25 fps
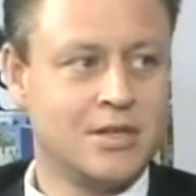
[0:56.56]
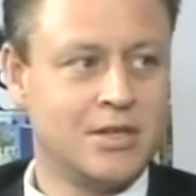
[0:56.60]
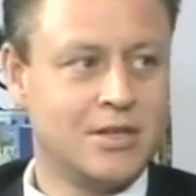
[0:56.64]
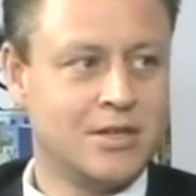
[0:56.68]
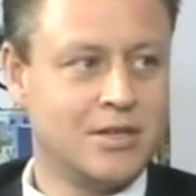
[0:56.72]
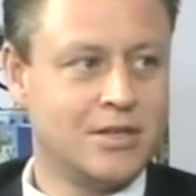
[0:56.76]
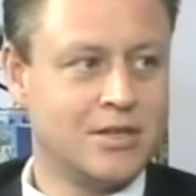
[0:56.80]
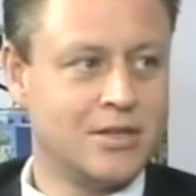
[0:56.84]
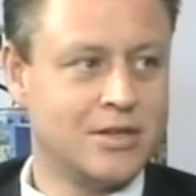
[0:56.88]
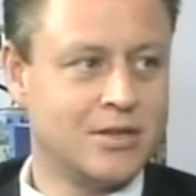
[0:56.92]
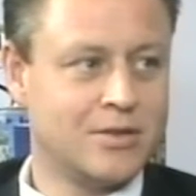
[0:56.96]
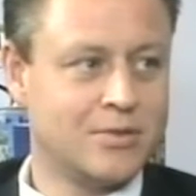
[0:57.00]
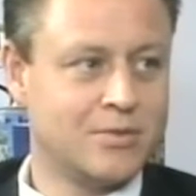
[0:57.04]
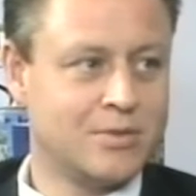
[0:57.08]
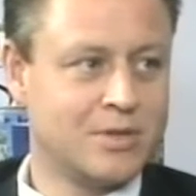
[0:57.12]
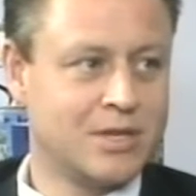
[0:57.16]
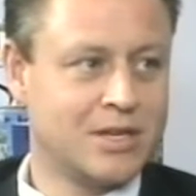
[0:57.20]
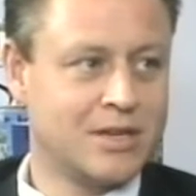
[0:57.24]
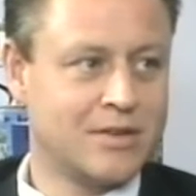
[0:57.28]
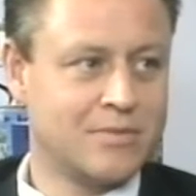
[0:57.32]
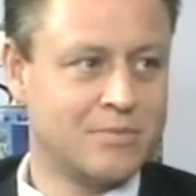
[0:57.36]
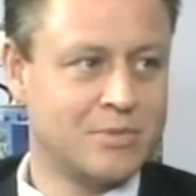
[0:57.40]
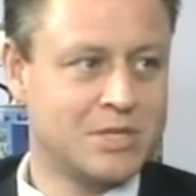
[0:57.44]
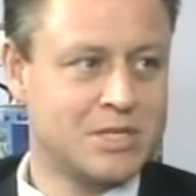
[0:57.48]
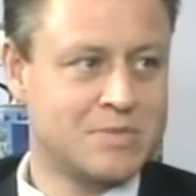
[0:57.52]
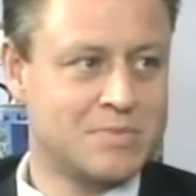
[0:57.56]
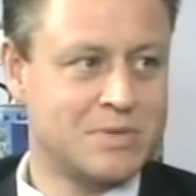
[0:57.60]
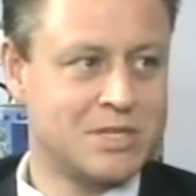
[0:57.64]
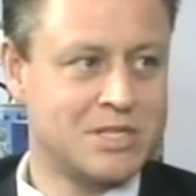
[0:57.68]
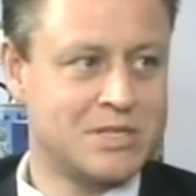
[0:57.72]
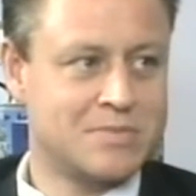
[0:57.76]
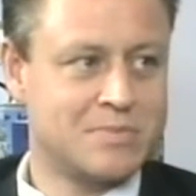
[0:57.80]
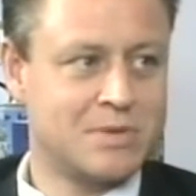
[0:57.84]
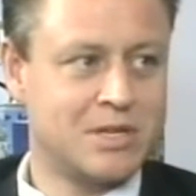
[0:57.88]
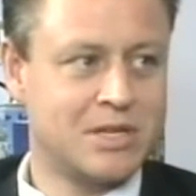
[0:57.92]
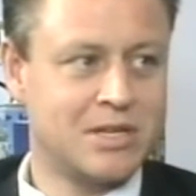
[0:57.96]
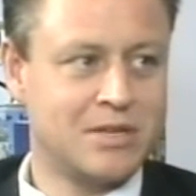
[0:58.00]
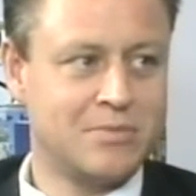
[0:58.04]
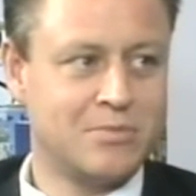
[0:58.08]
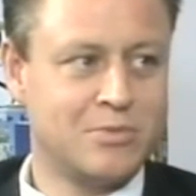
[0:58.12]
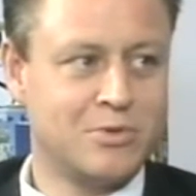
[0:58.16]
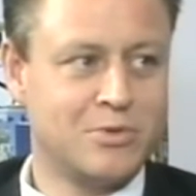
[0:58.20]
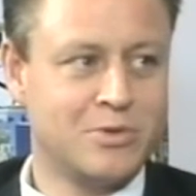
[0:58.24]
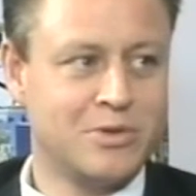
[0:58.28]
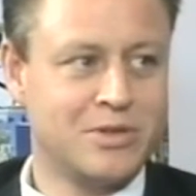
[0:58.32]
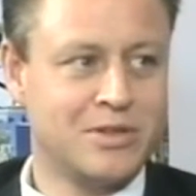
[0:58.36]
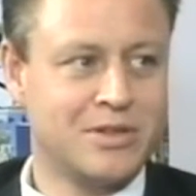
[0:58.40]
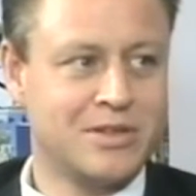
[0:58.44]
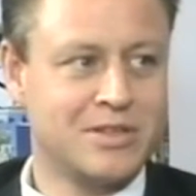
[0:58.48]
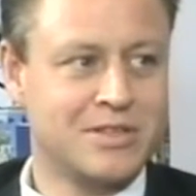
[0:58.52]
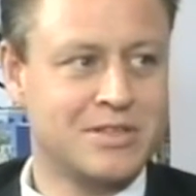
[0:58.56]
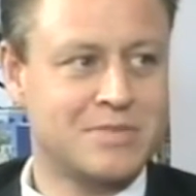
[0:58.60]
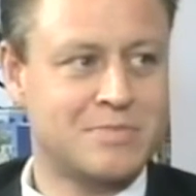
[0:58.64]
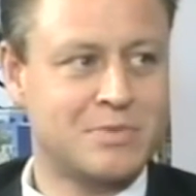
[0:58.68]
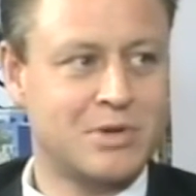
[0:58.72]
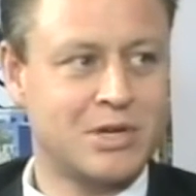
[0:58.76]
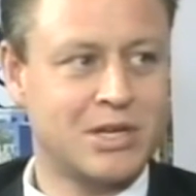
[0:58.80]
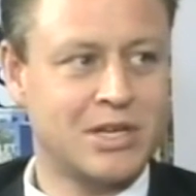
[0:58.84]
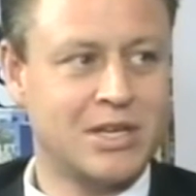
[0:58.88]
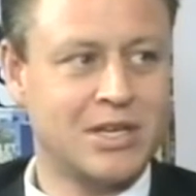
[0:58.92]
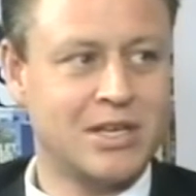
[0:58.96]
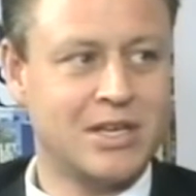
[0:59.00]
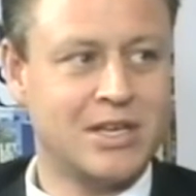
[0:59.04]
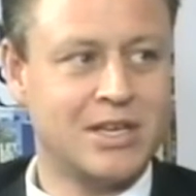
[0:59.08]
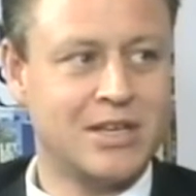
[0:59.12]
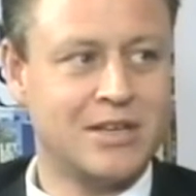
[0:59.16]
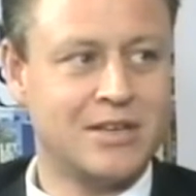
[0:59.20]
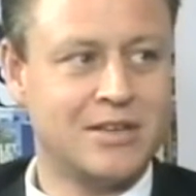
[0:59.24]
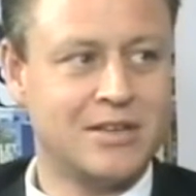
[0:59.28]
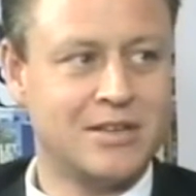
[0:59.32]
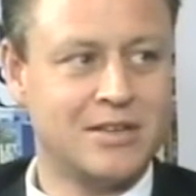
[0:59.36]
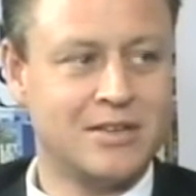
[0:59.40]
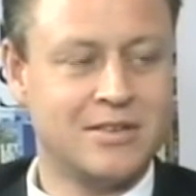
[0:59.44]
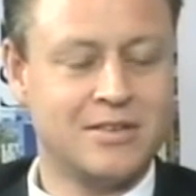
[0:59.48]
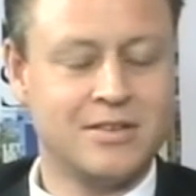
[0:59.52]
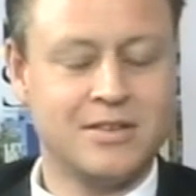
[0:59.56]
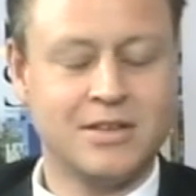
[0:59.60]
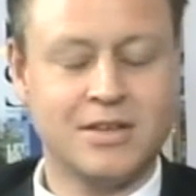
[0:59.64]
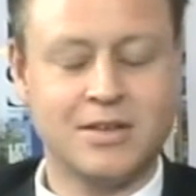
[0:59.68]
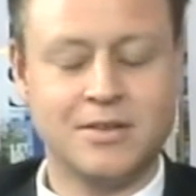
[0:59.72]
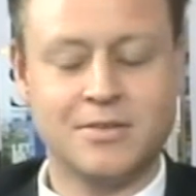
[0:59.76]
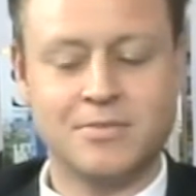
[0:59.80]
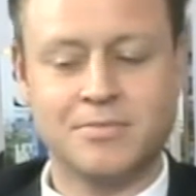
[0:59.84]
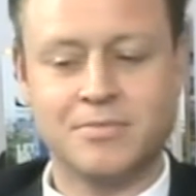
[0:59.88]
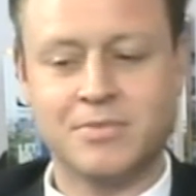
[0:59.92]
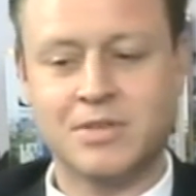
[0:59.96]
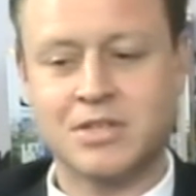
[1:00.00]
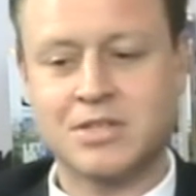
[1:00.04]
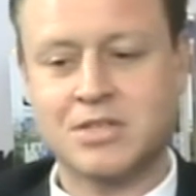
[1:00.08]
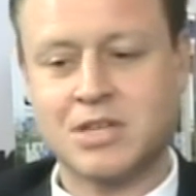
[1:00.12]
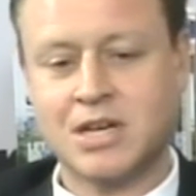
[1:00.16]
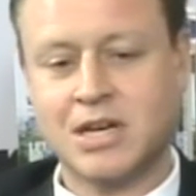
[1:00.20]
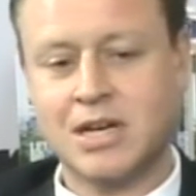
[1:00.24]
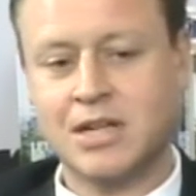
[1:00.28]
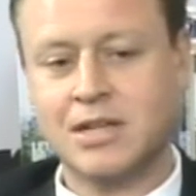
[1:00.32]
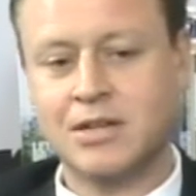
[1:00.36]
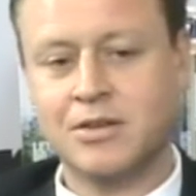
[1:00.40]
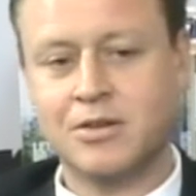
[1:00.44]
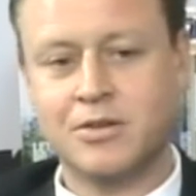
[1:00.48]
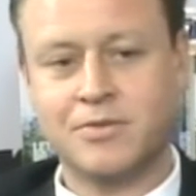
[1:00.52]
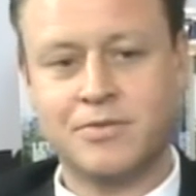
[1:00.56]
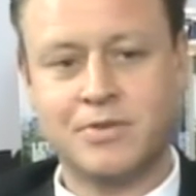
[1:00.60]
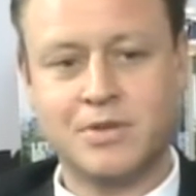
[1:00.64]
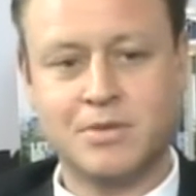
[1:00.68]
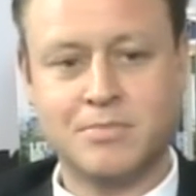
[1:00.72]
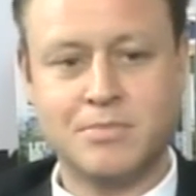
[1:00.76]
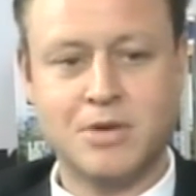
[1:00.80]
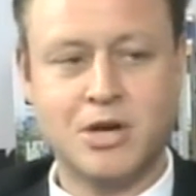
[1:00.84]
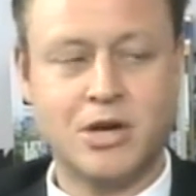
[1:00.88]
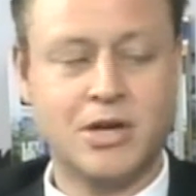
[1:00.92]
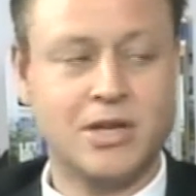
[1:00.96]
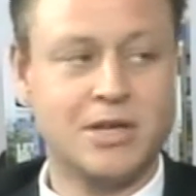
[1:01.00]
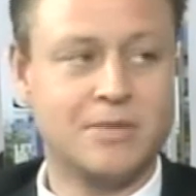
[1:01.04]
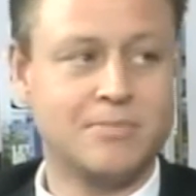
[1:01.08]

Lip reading: you know, the government's been spending more than it's bringing in, and the tailing off of the mining